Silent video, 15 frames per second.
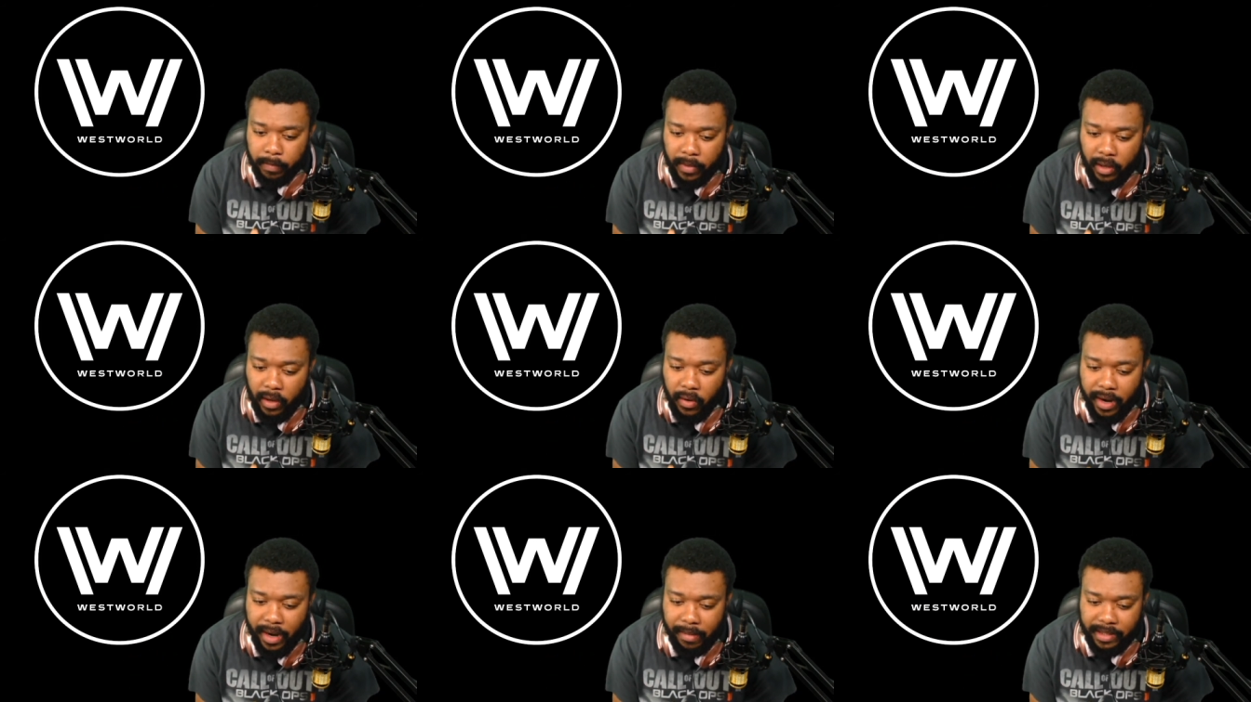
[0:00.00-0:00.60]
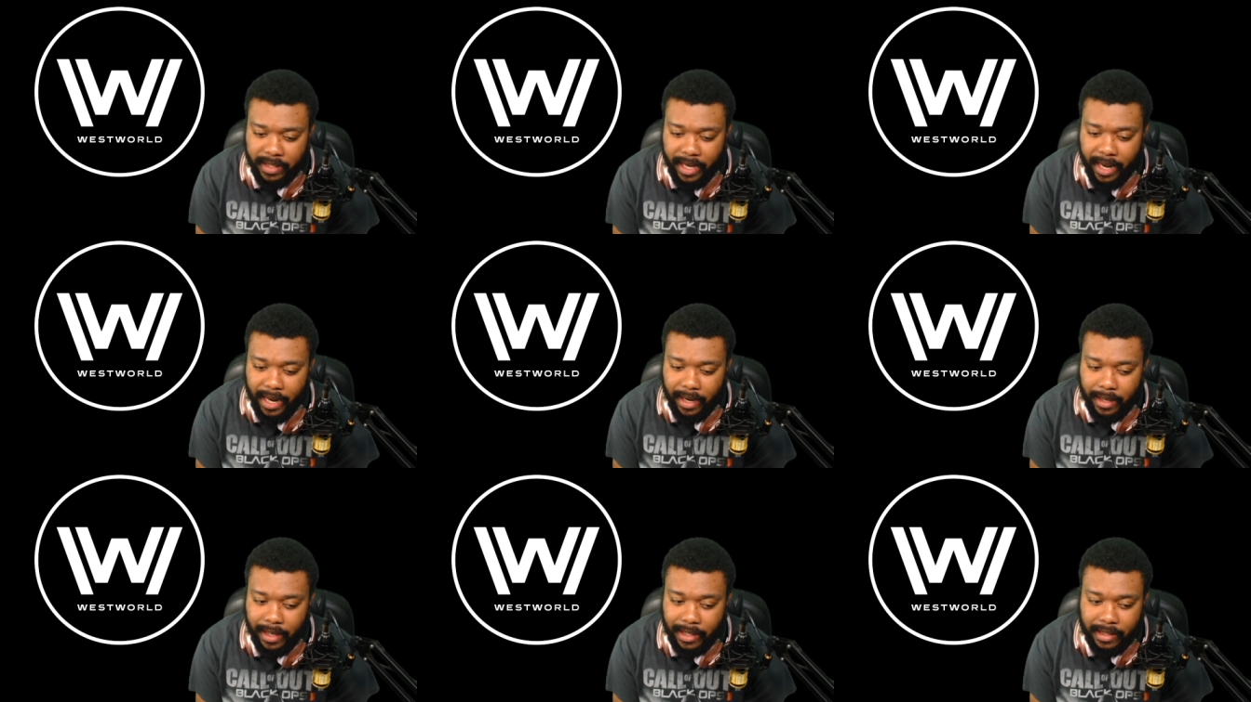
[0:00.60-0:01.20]
you know what I'm
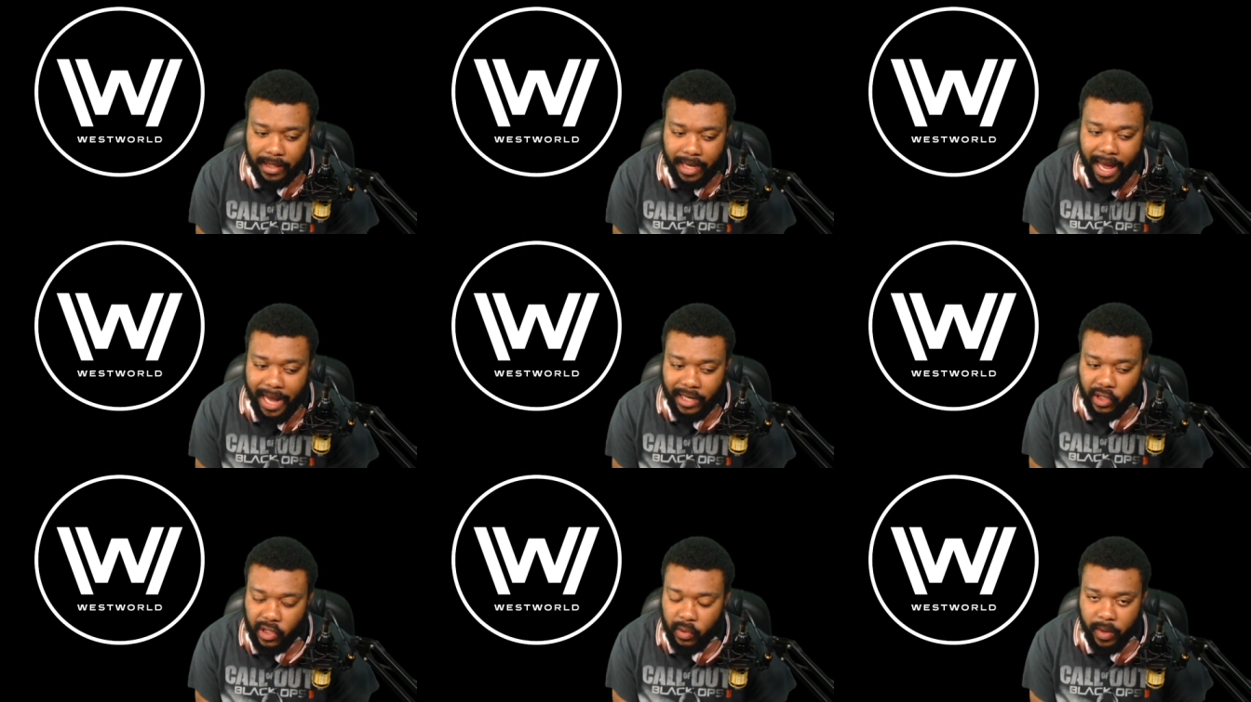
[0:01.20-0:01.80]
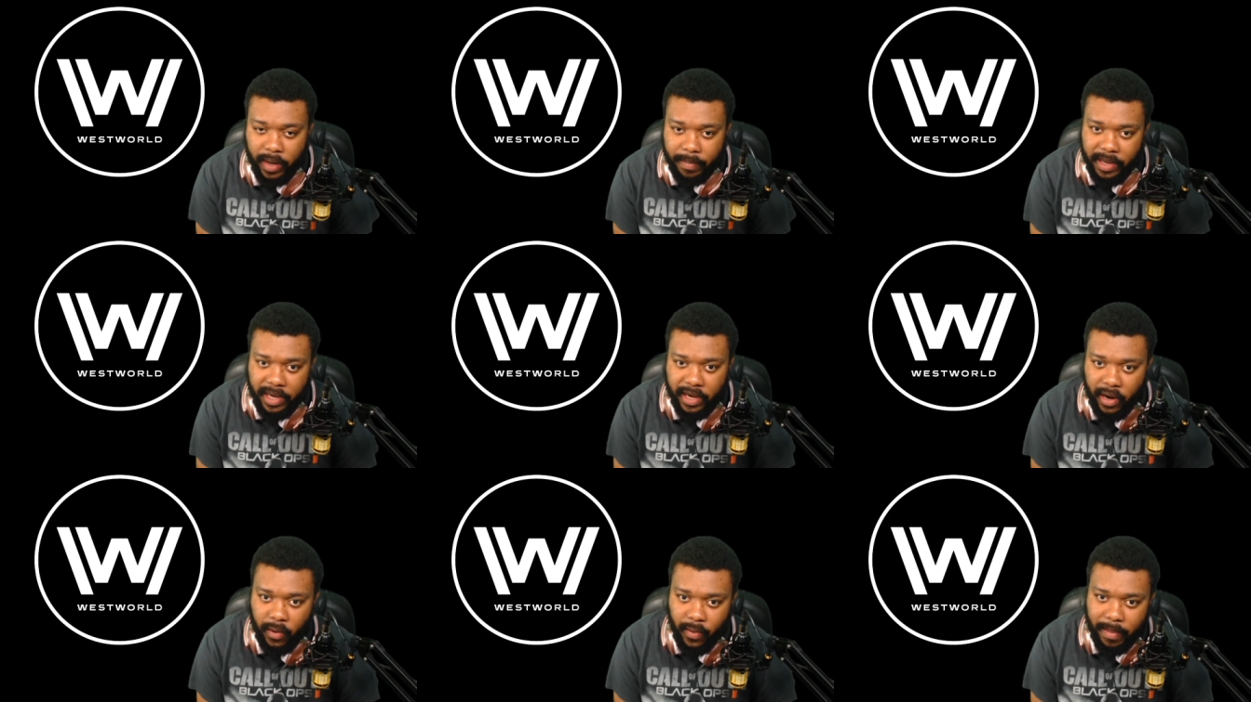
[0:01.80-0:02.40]
saying, listen, I just want to be
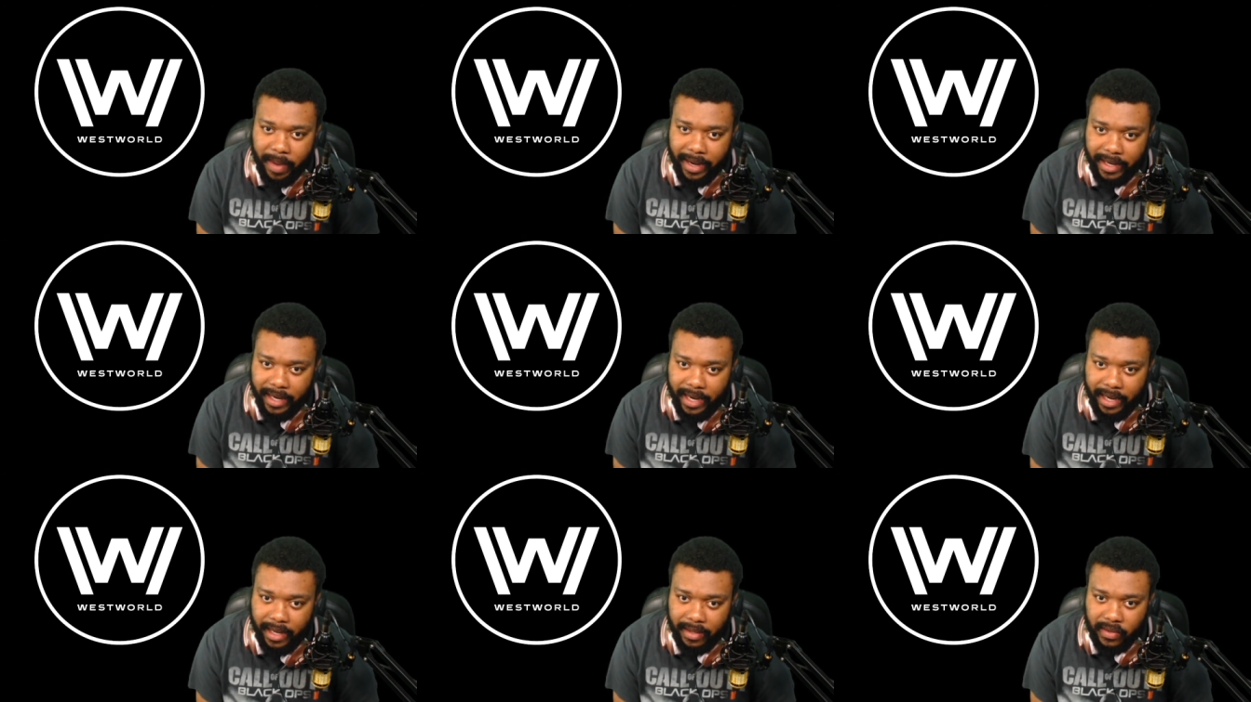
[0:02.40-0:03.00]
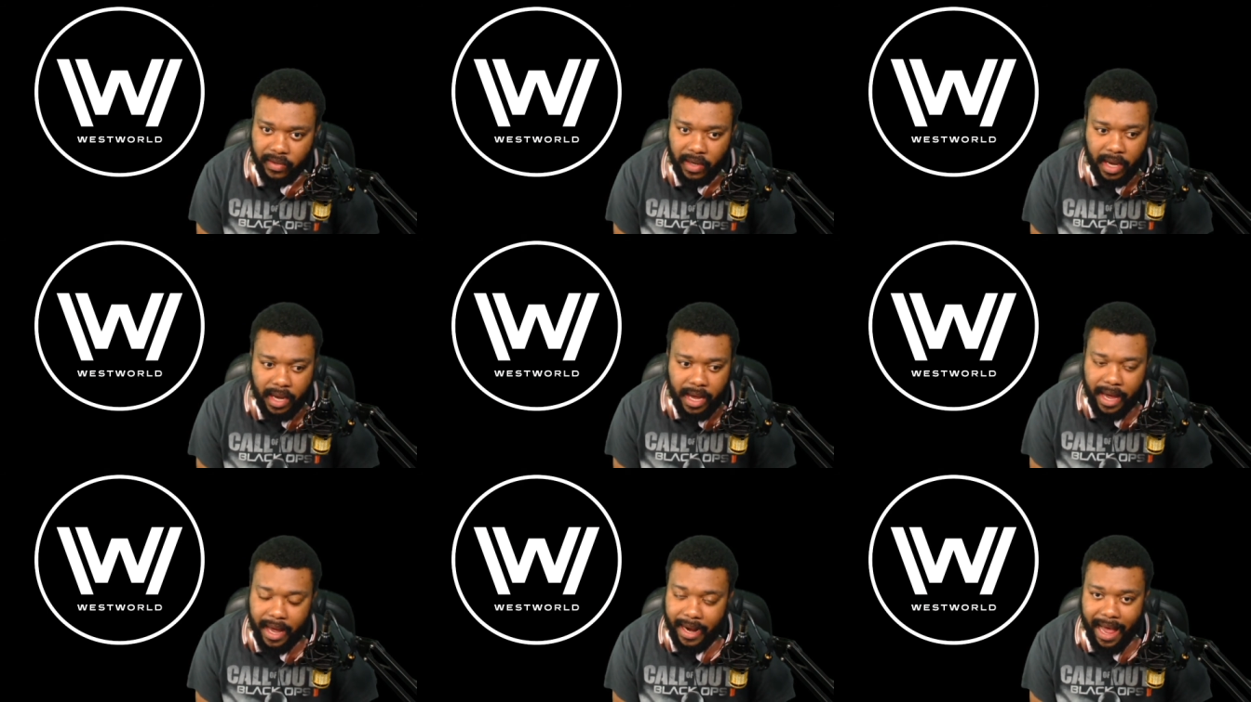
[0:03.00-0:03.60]
here with my kids
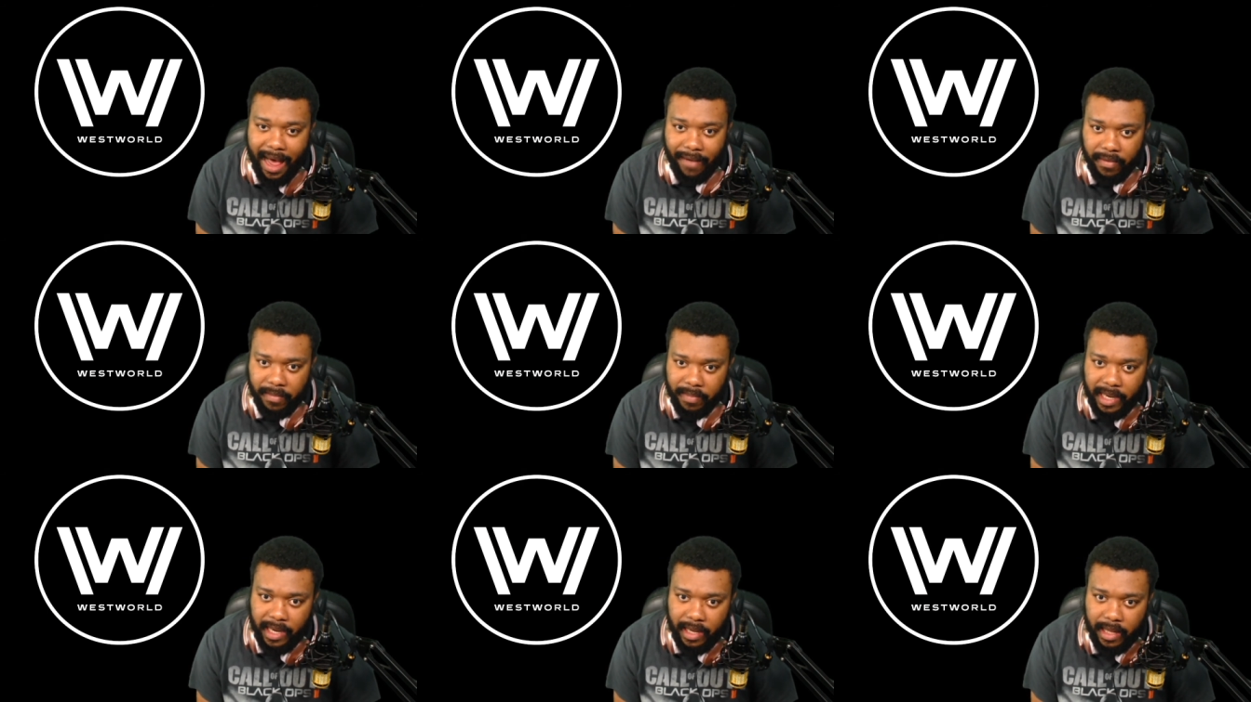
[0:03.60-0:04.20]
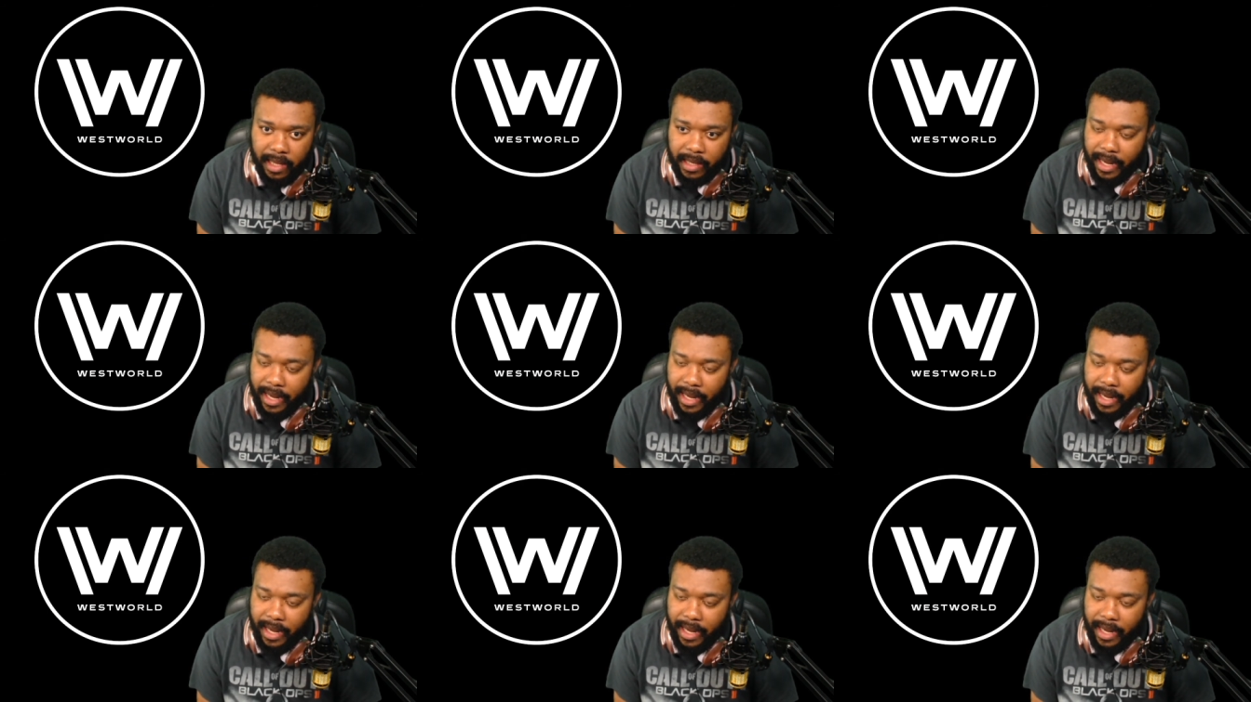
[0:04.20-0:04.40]
and have a meal.